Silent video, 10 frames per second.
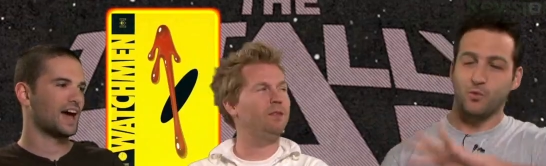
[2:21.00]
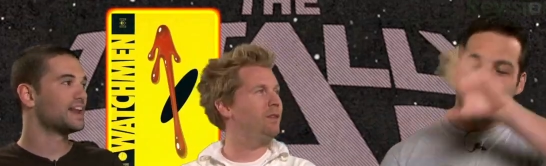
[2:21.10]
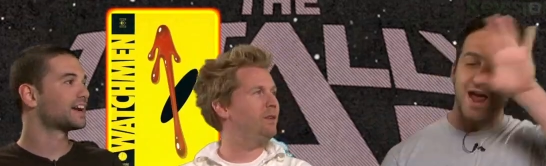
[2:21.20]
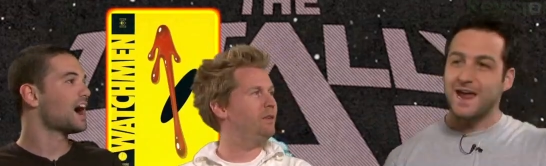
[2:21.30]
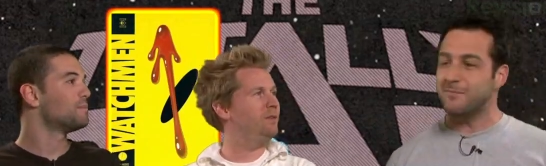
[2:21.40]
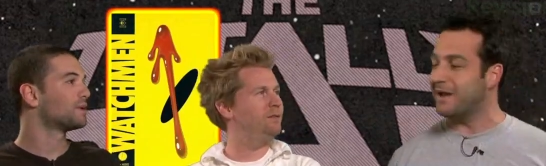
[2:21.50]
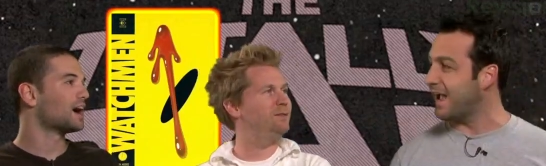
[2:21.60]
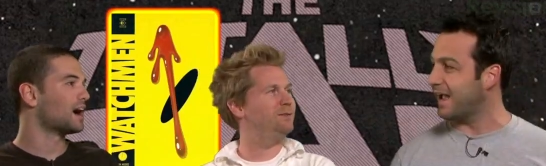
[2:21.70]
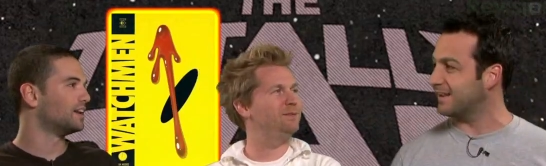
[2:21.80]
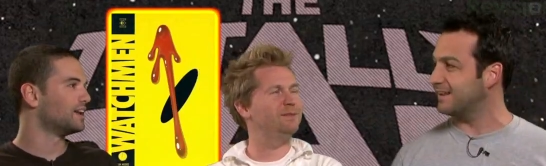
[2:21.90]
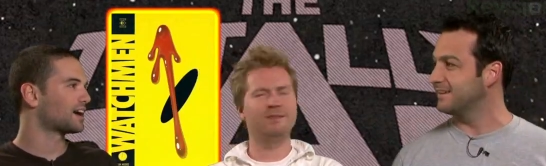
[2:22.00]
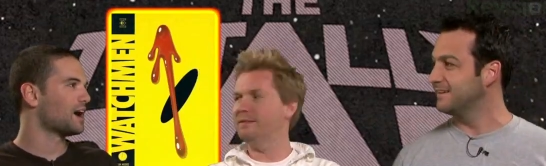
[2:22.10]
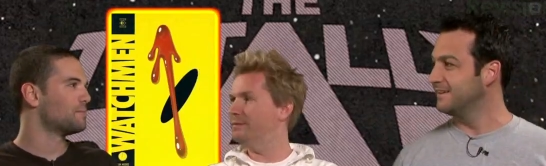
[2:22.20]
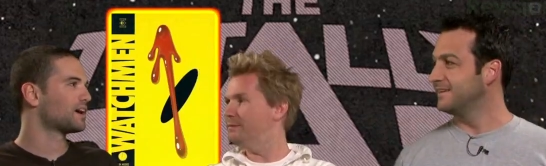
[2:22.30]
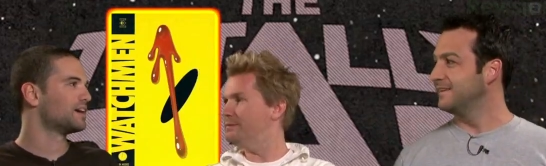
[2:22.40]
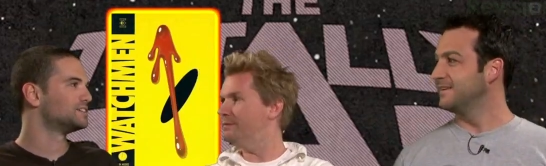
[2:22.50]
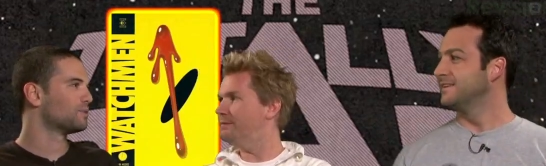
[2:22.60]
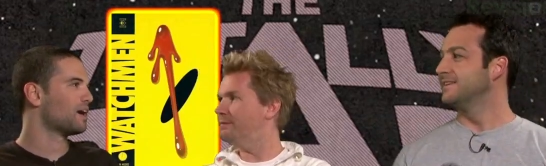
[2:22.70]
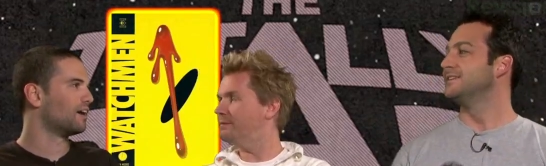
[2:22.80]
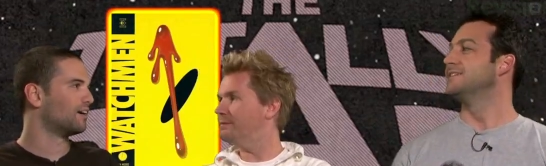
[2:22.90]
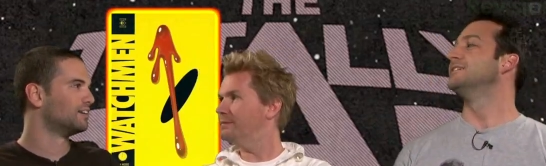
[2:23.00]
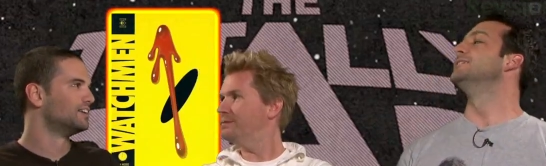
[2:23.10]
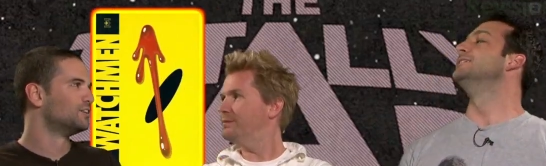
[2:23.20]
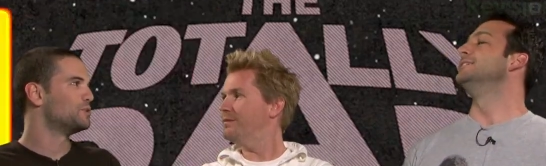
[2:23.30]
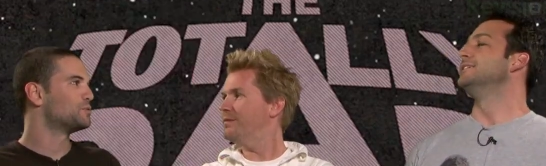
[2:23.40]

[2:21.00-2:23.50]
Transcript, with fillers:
Speaker 1: and at Comic Con, at Comic Con as well.